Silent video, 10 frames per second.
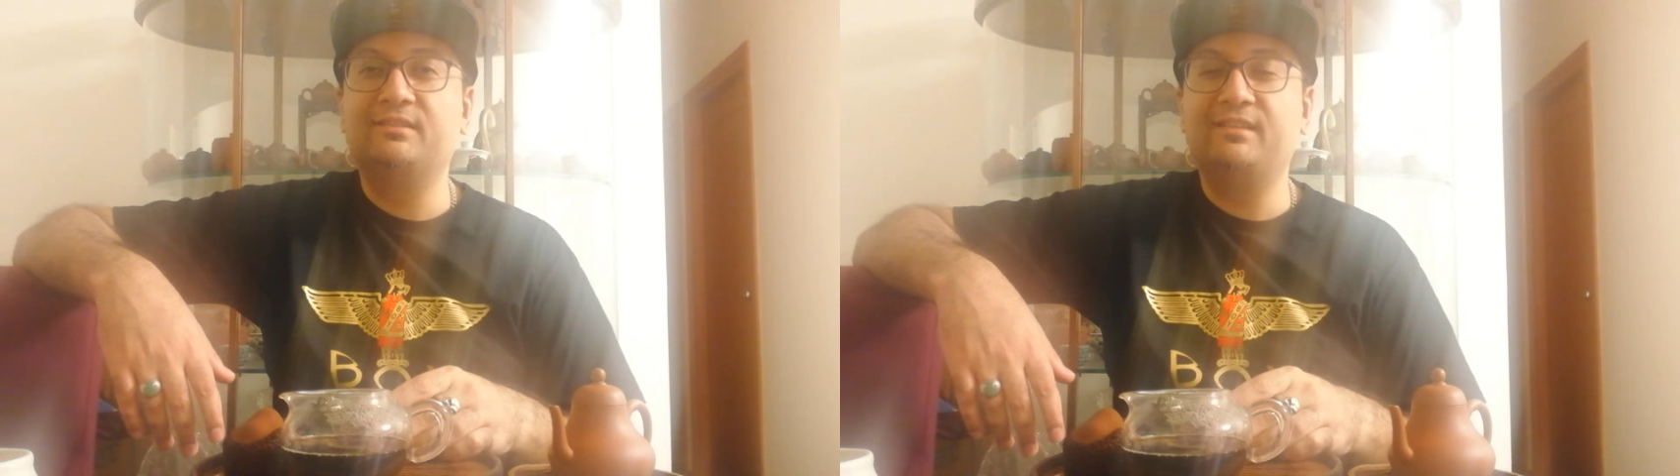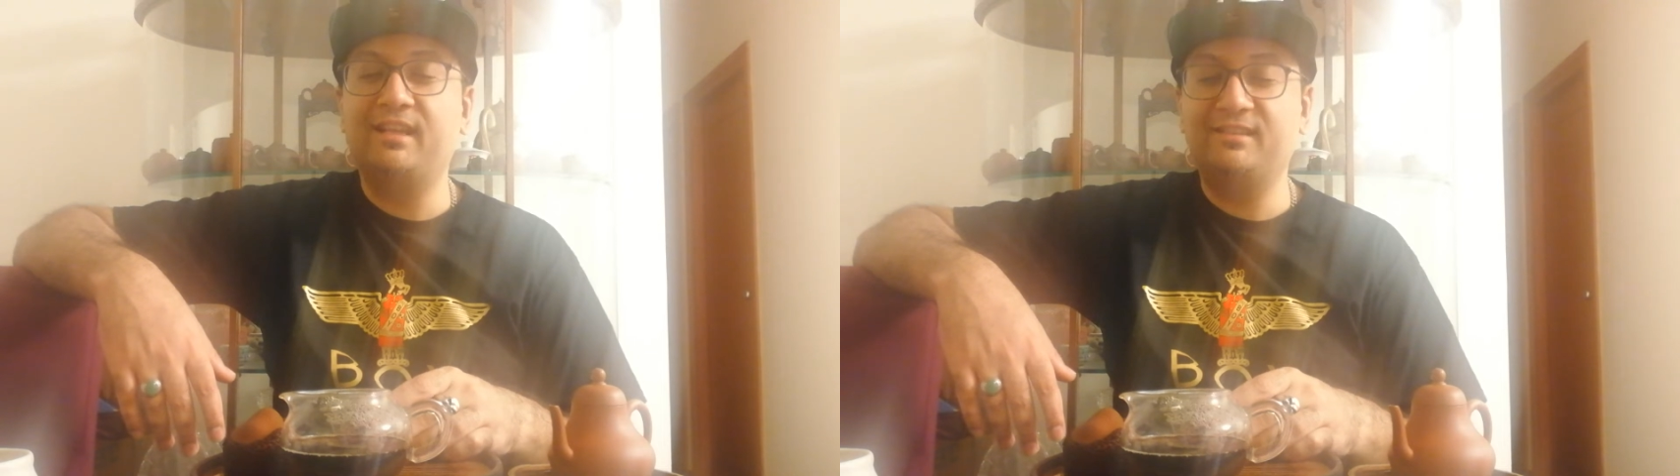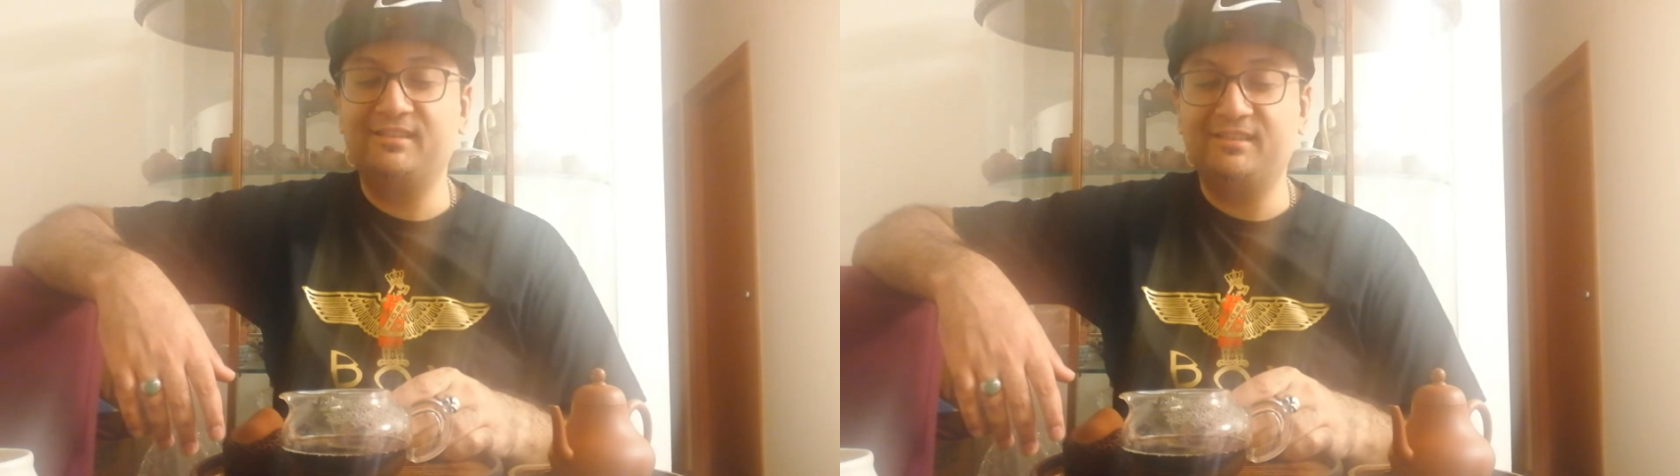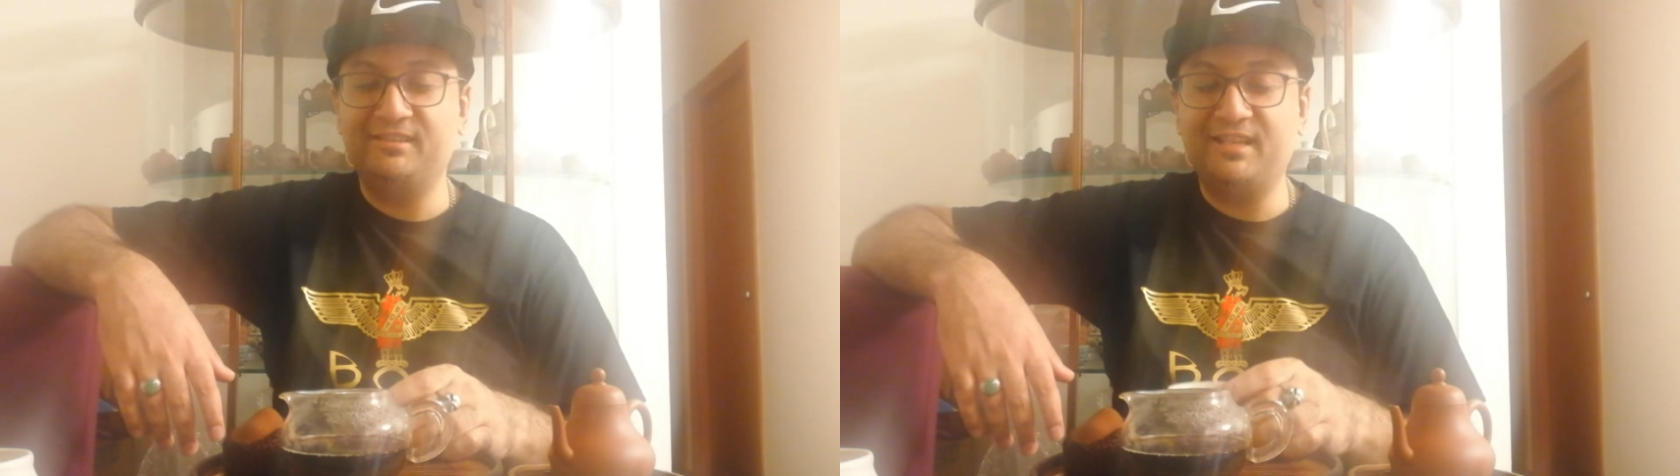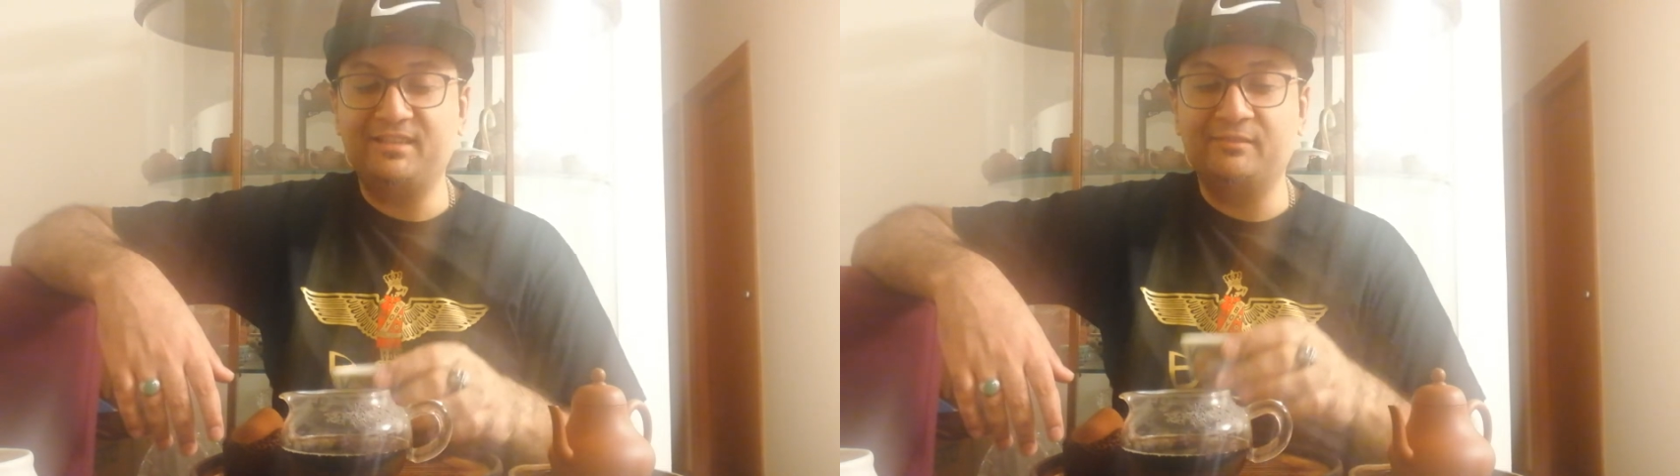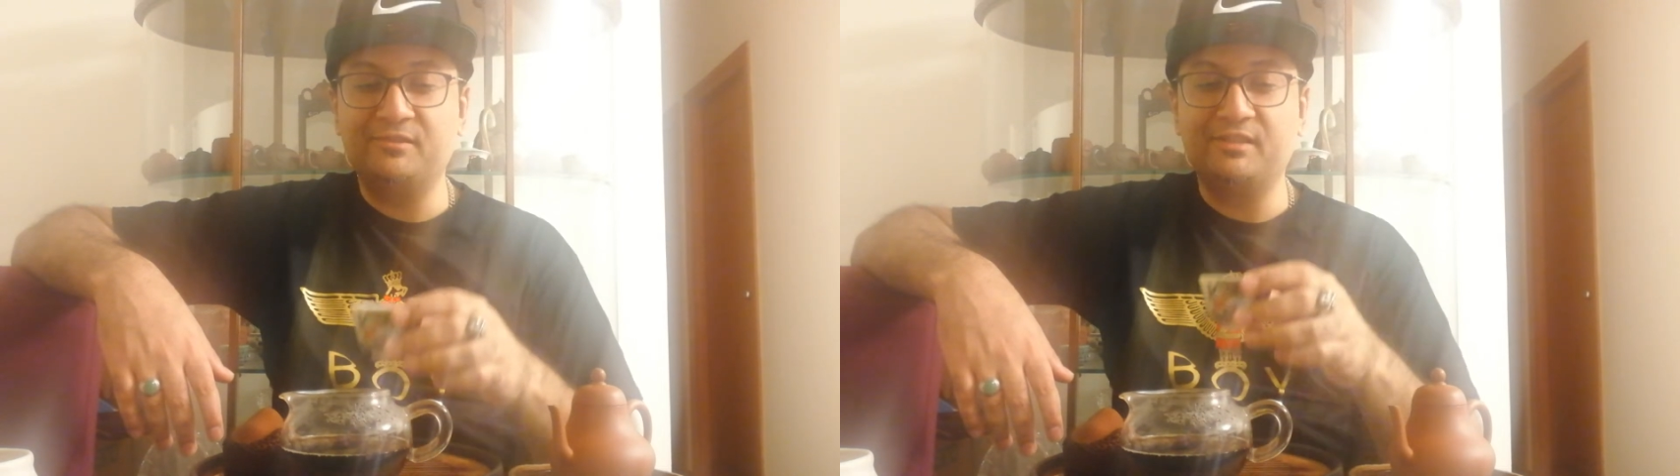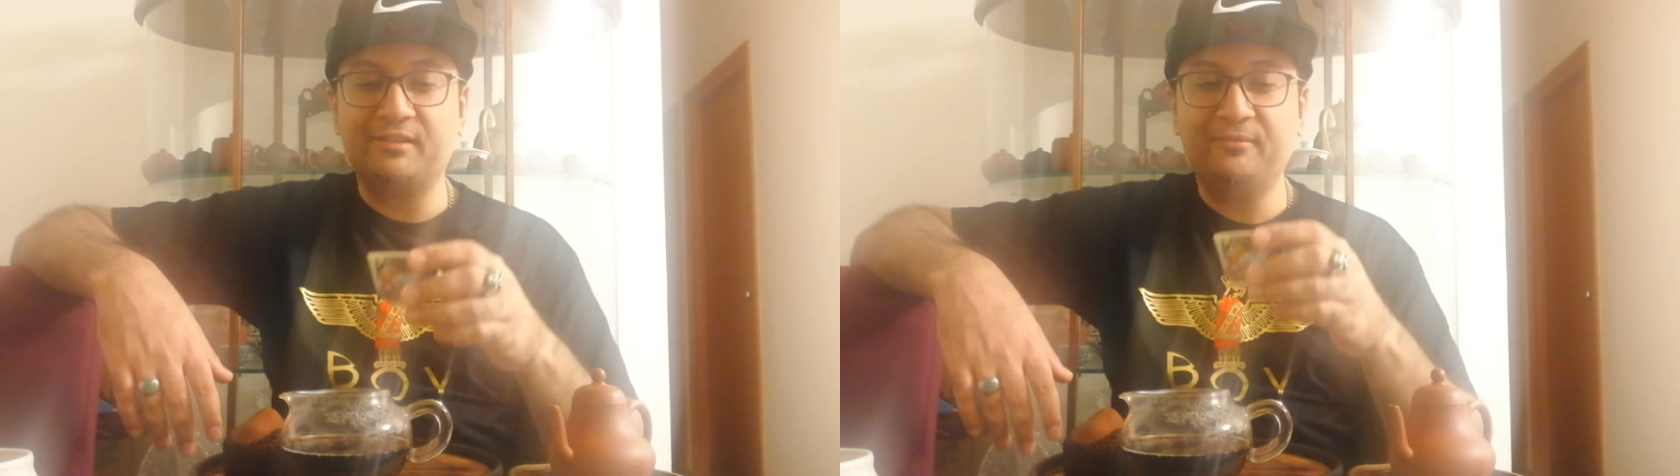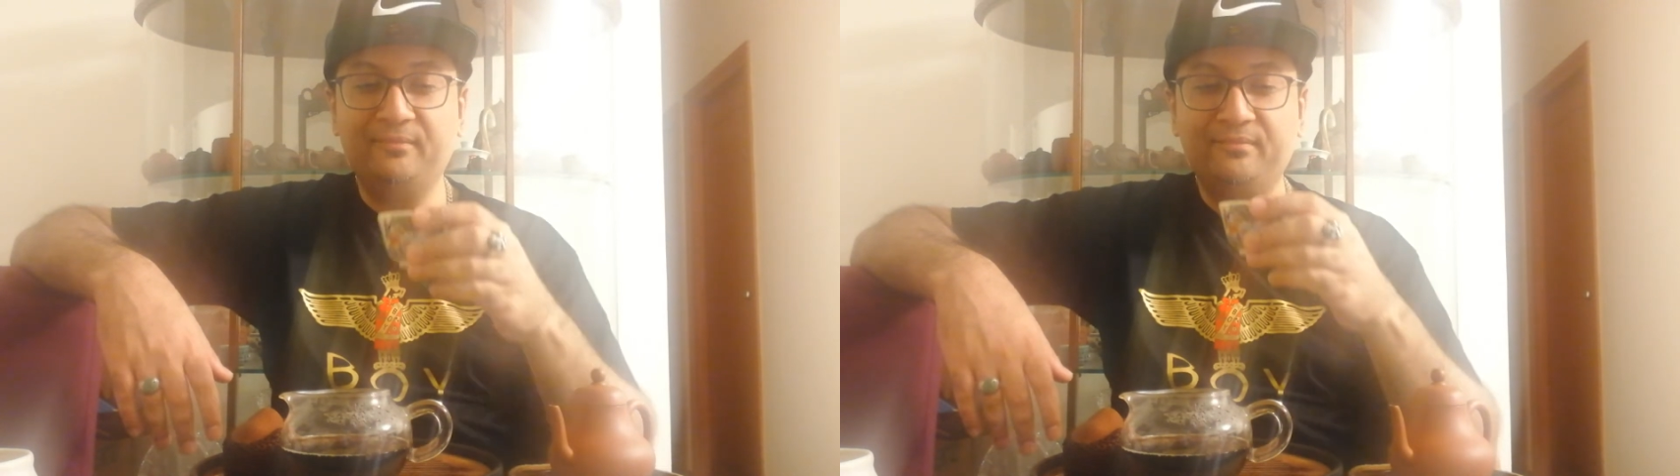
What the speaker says: That's interesting.